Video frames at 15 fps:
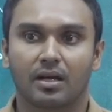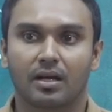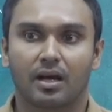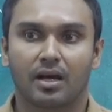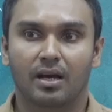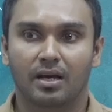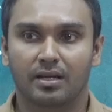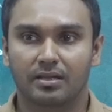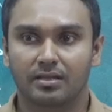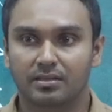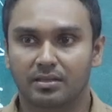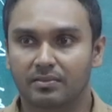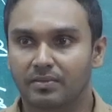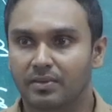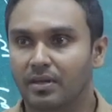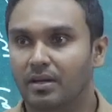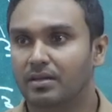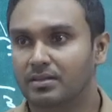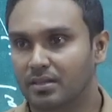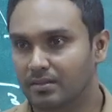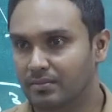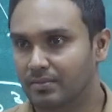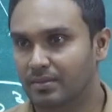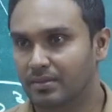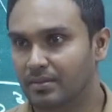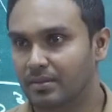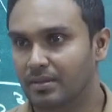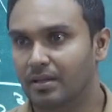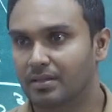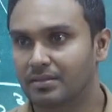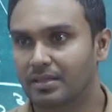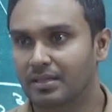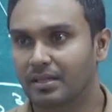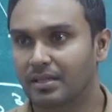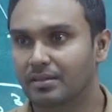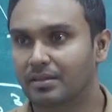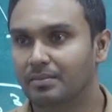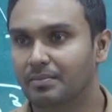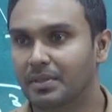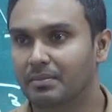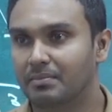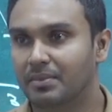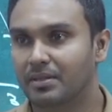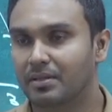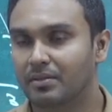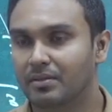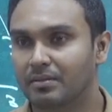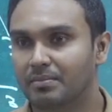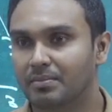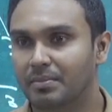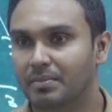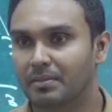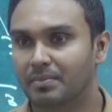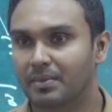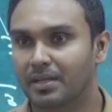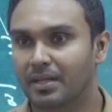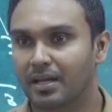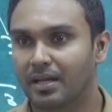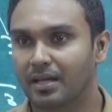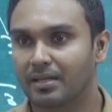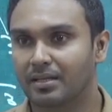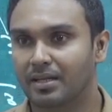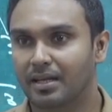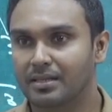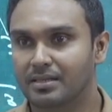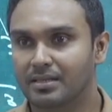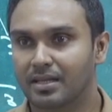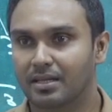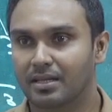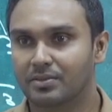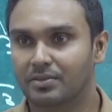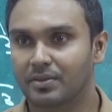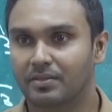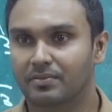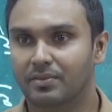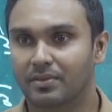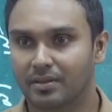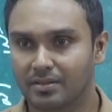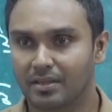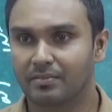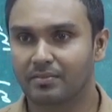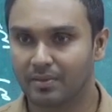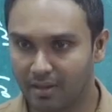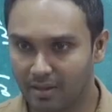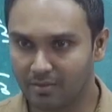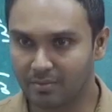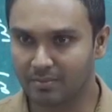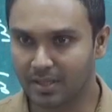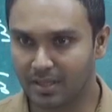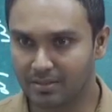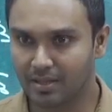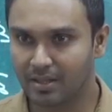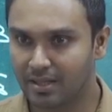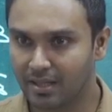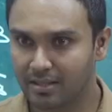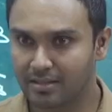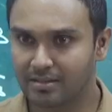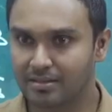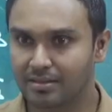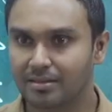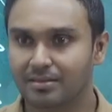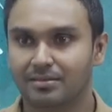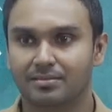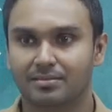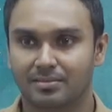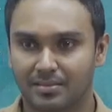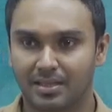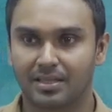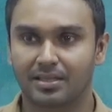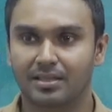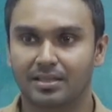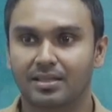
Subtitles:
innocent for yourself. You are seeing the people, all the people are like nice and sweet for yourself for now, because you are kids, right?